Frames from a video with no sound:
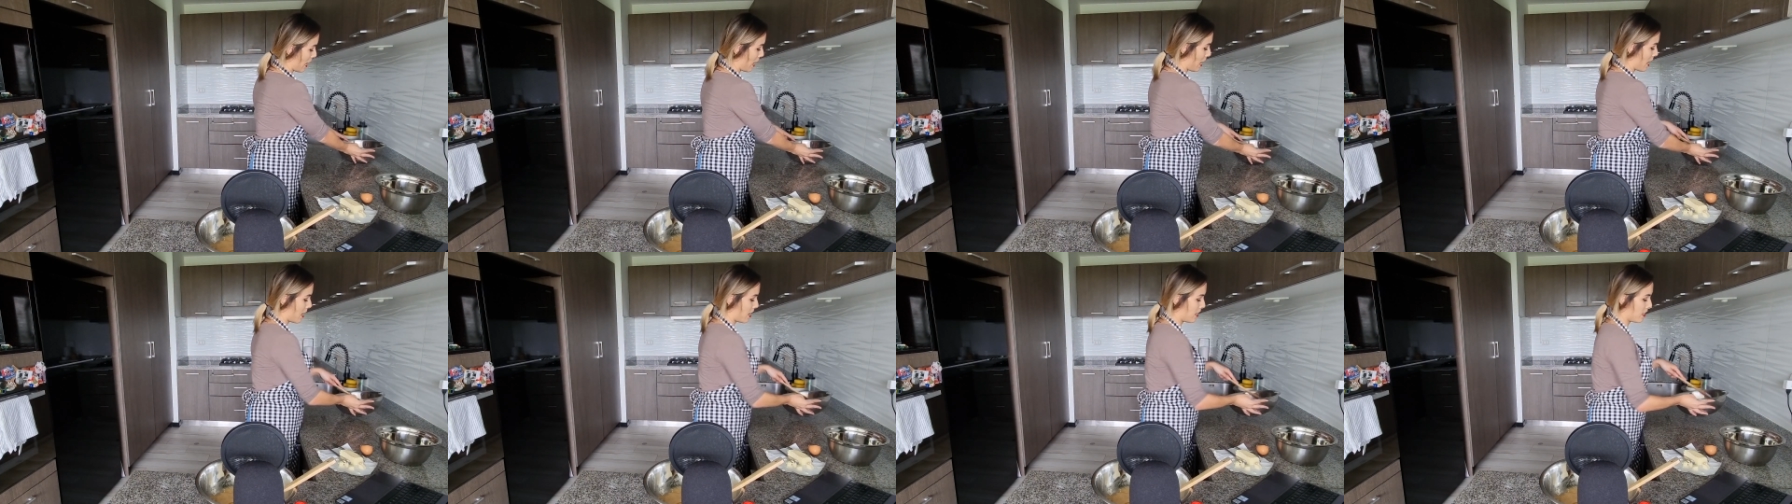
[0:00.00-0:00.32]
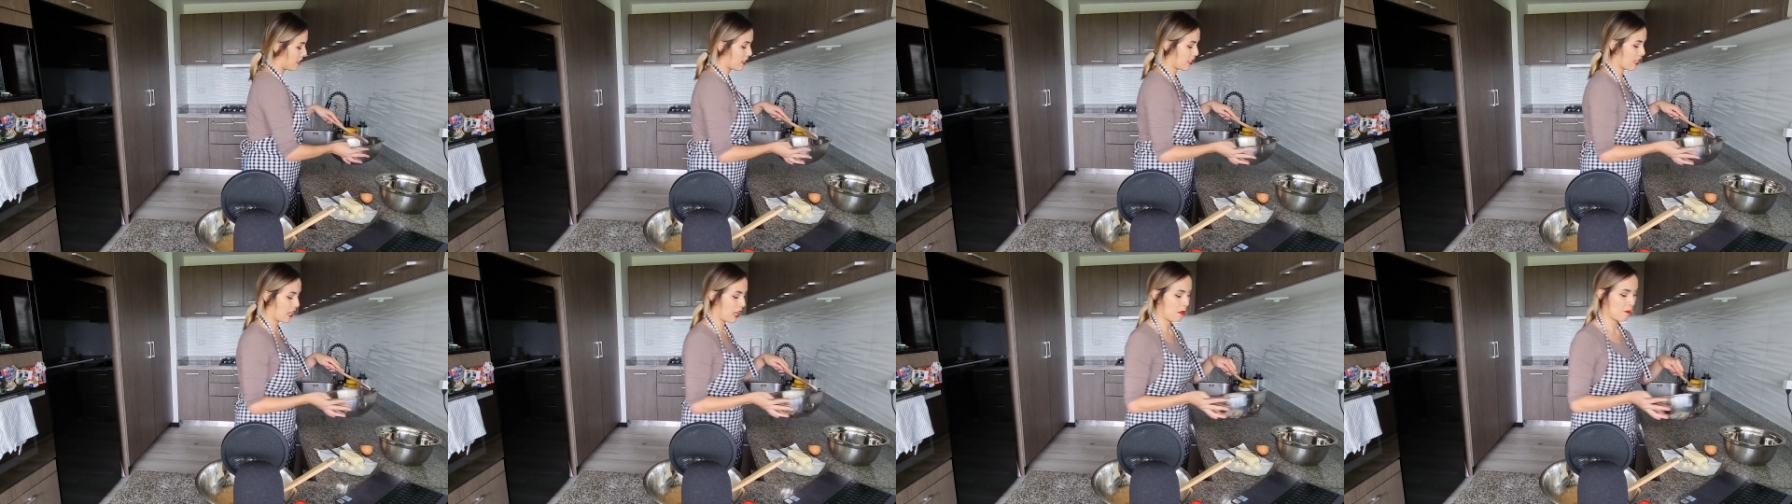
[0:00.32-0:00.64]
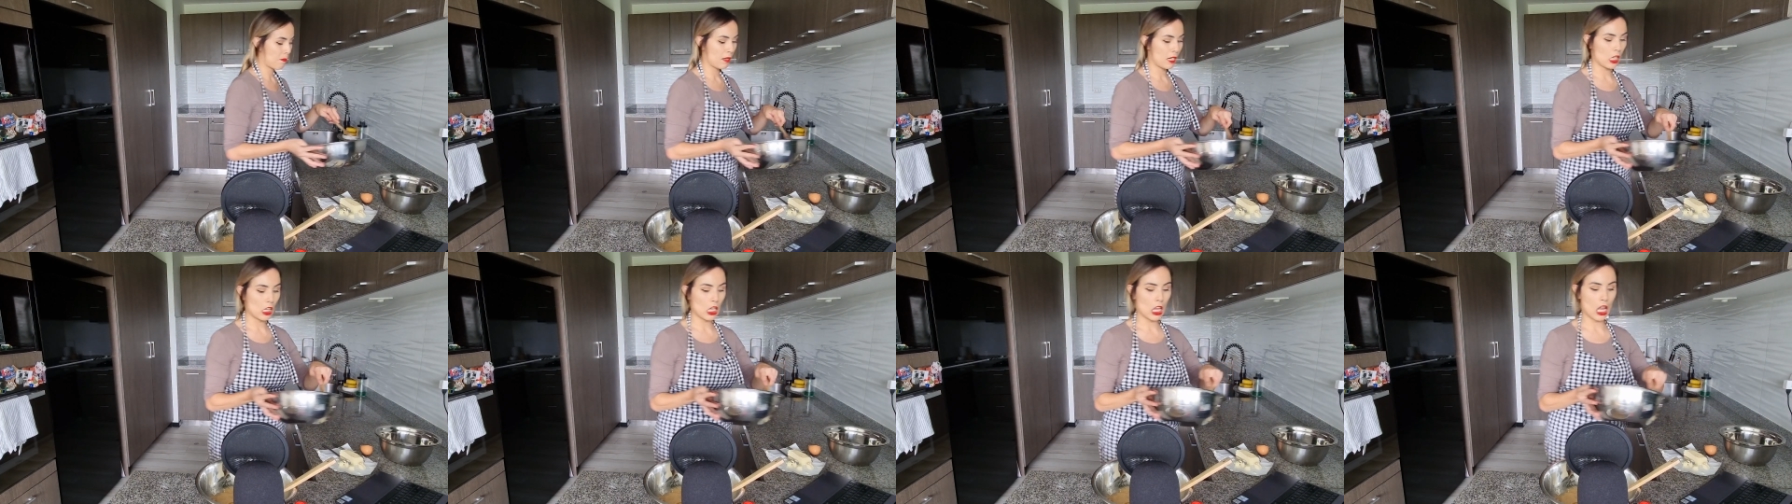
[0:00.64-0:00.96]
is
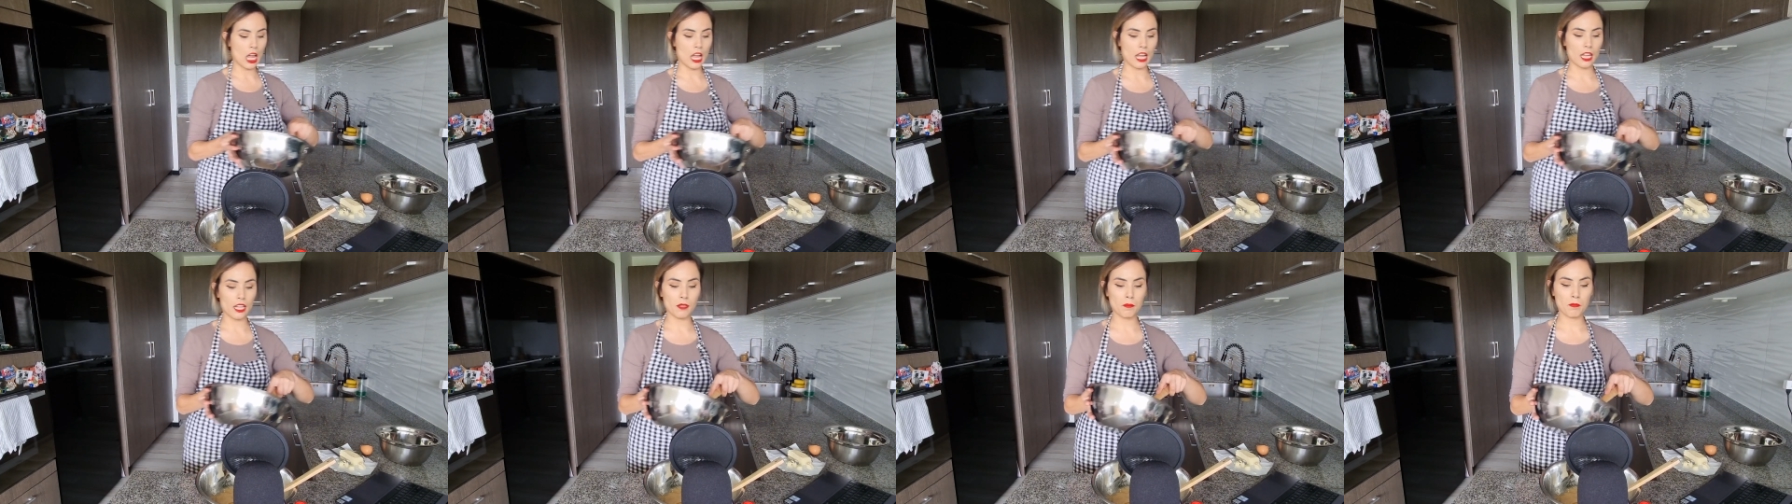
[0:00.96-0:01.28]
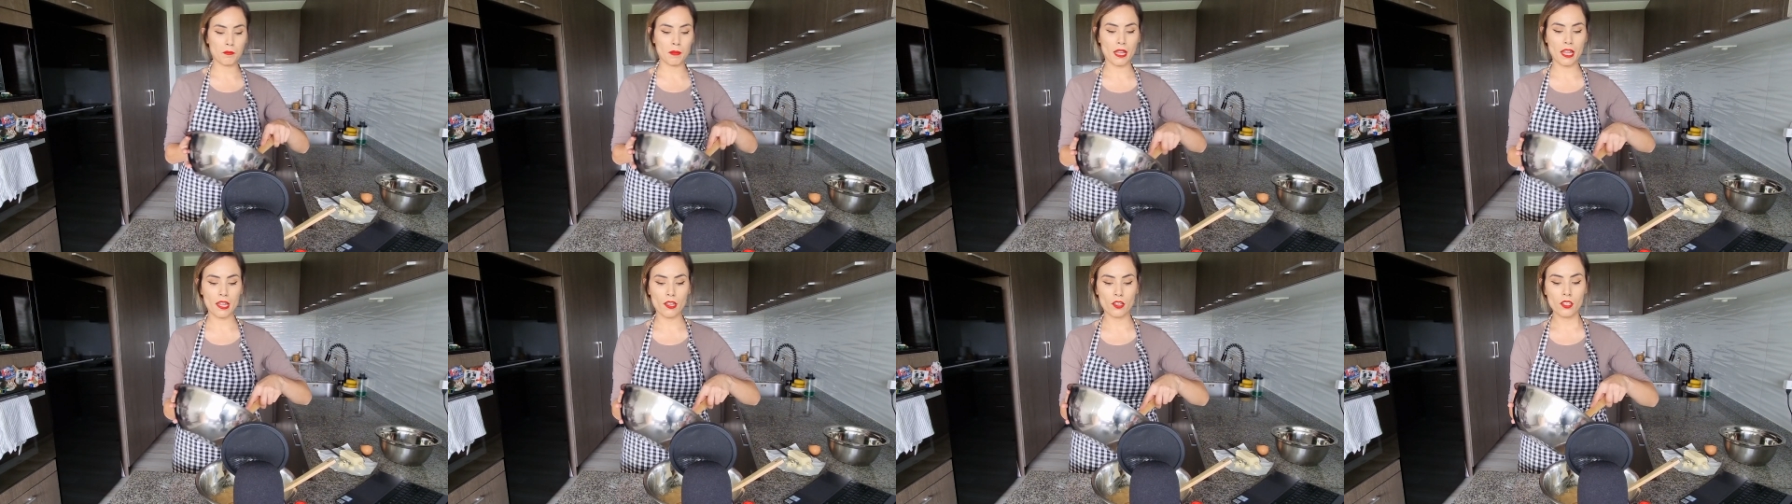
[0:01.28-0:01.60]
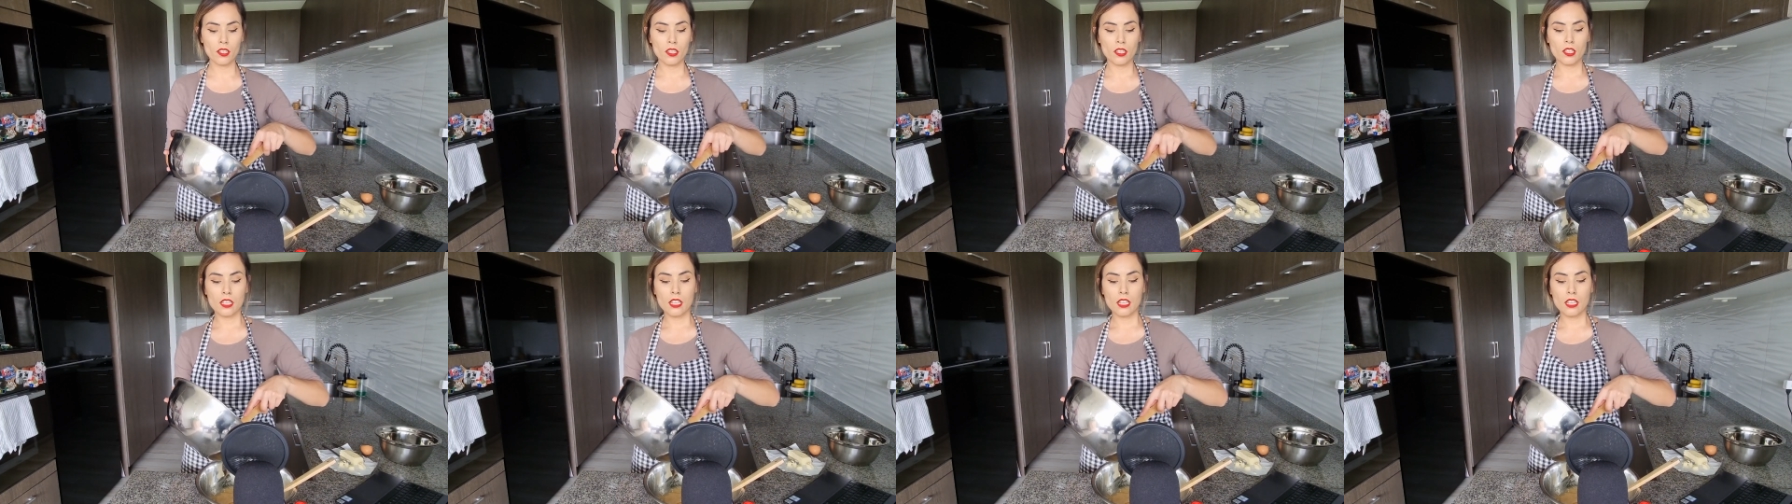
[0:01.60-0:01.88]
coming along, but